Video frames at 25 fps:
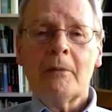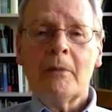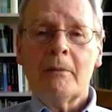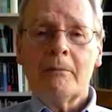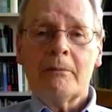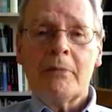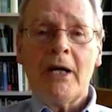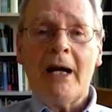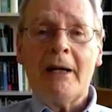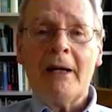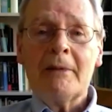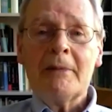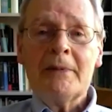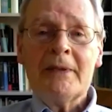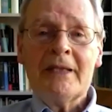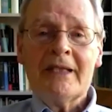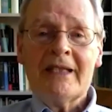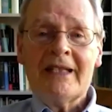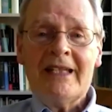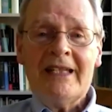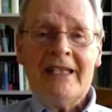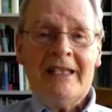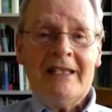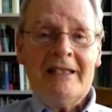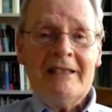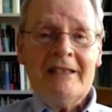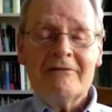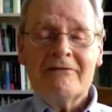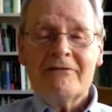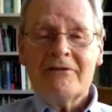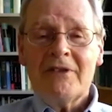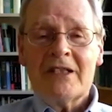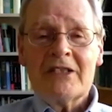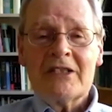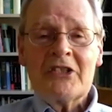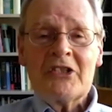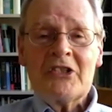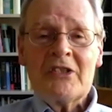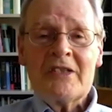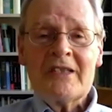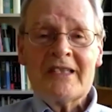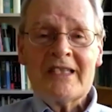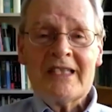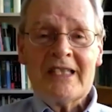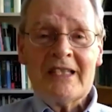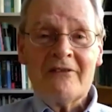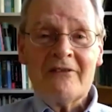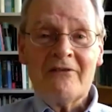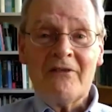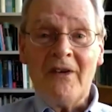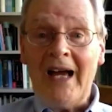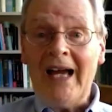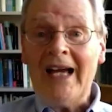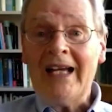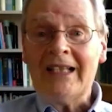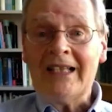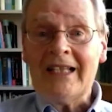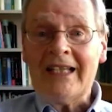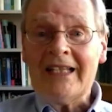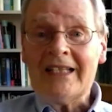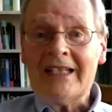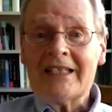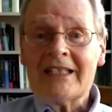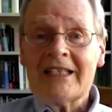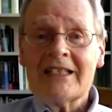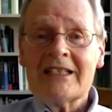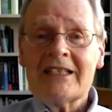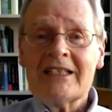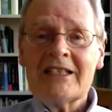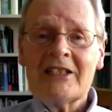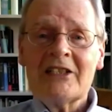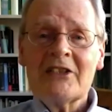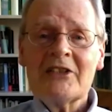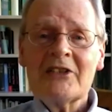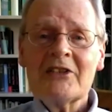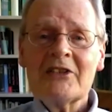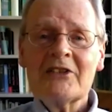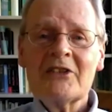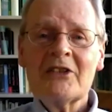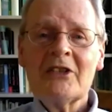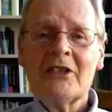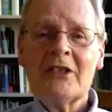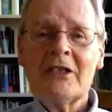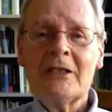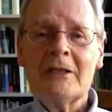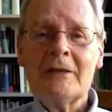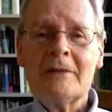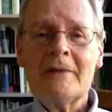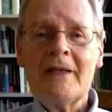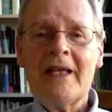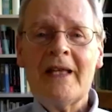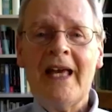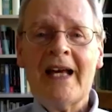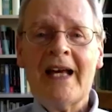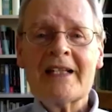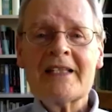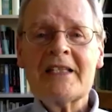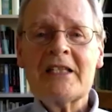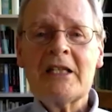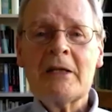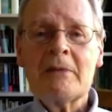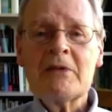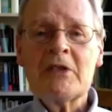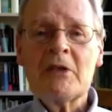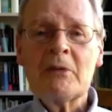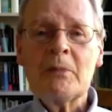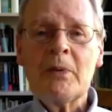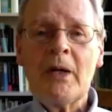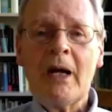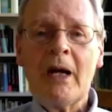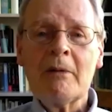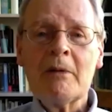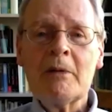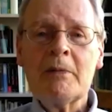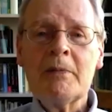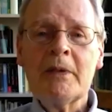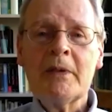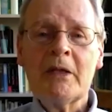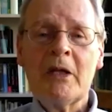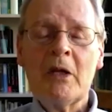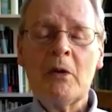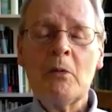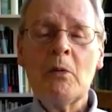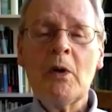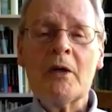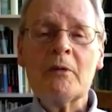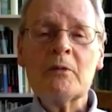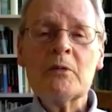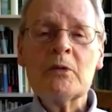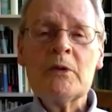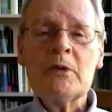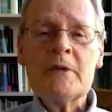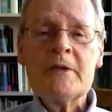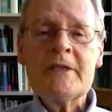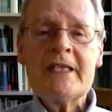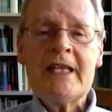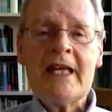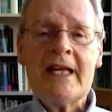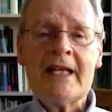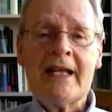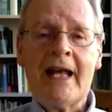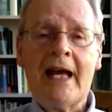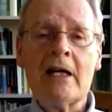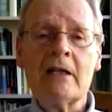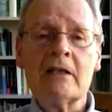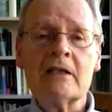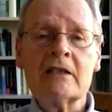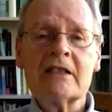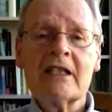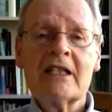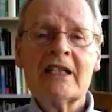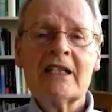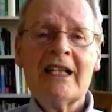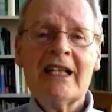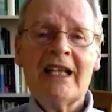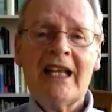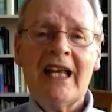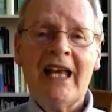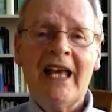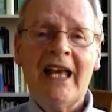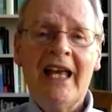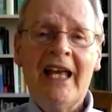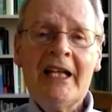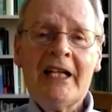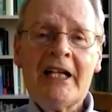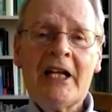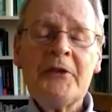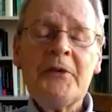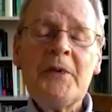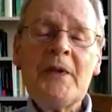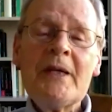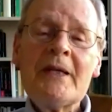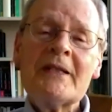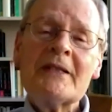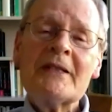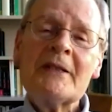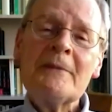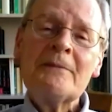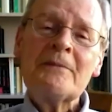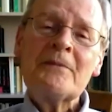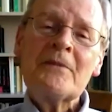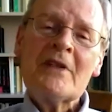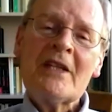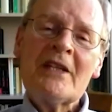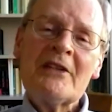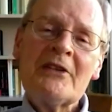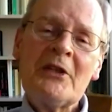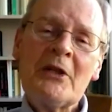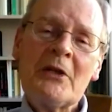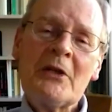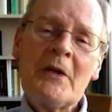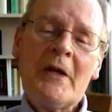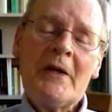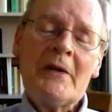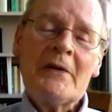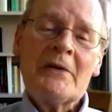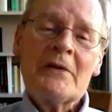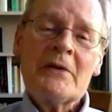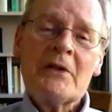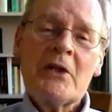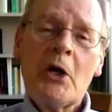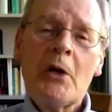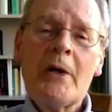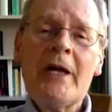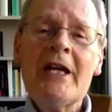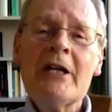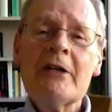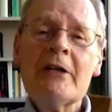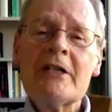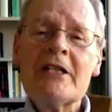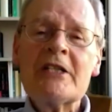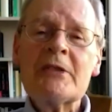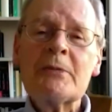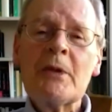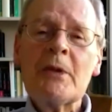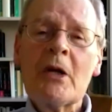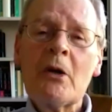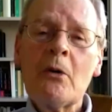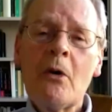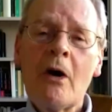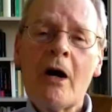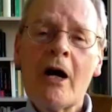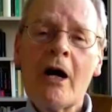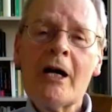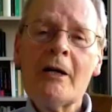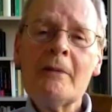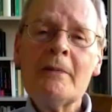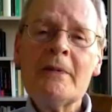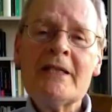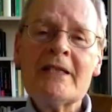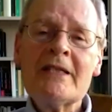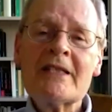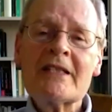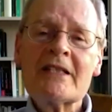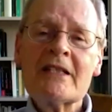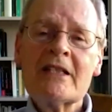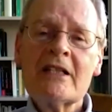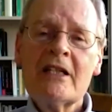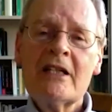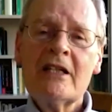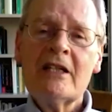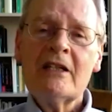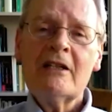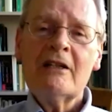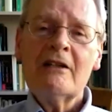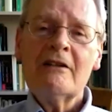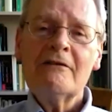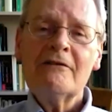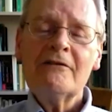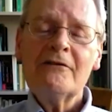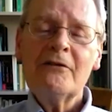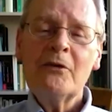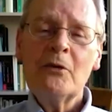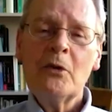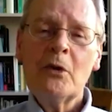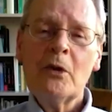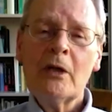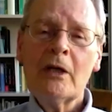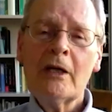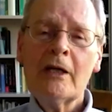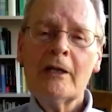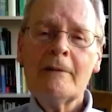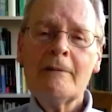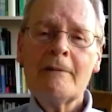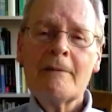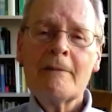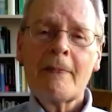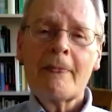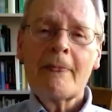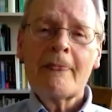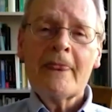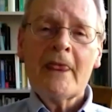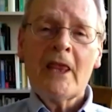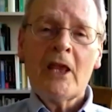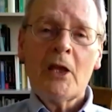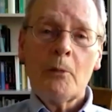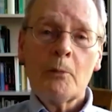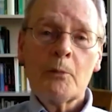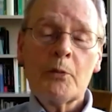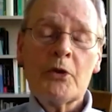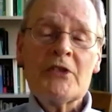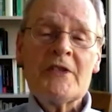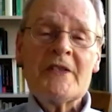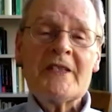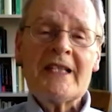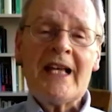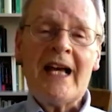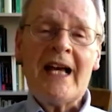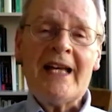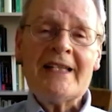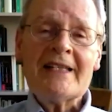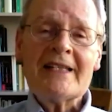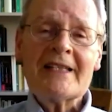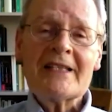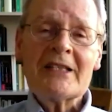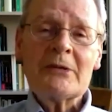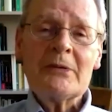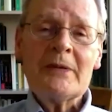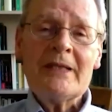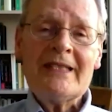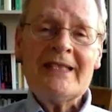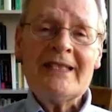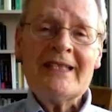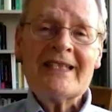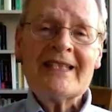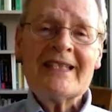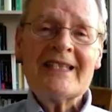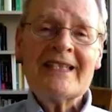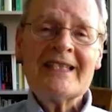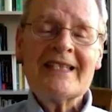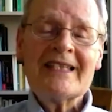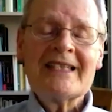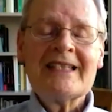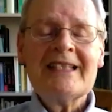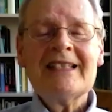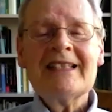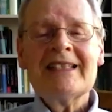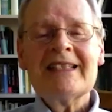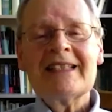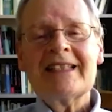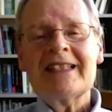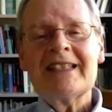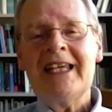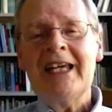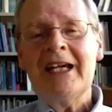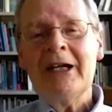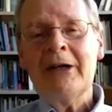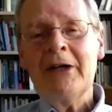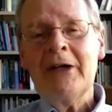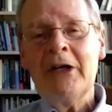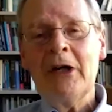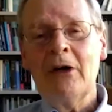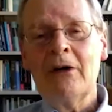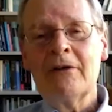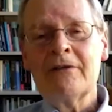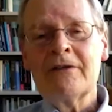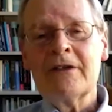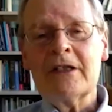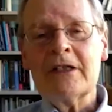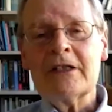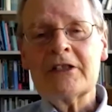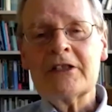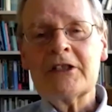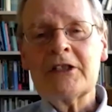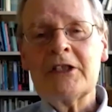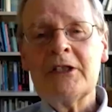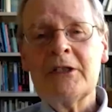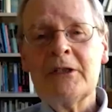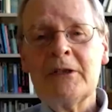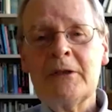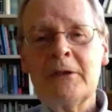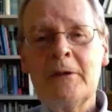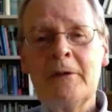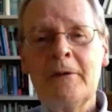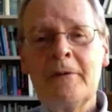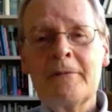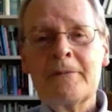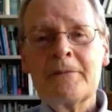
probability functions that violate the axioms of probability? What rules that out? And I think the co- coherence requirements for precise credences carry over to